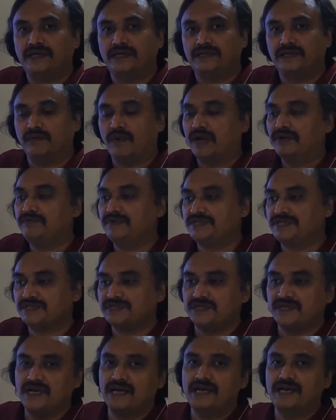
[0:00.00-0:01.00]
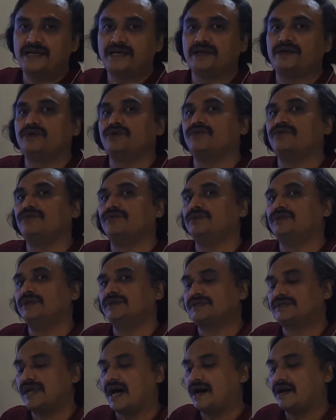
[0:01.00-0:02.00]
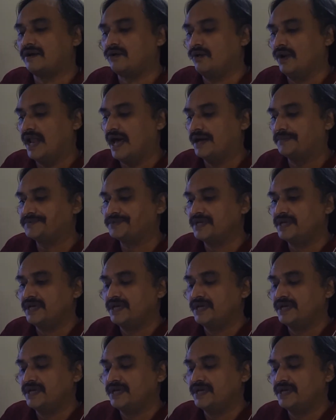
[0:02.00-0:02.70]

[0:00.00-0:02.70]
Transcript: the one which is related to the star collapse,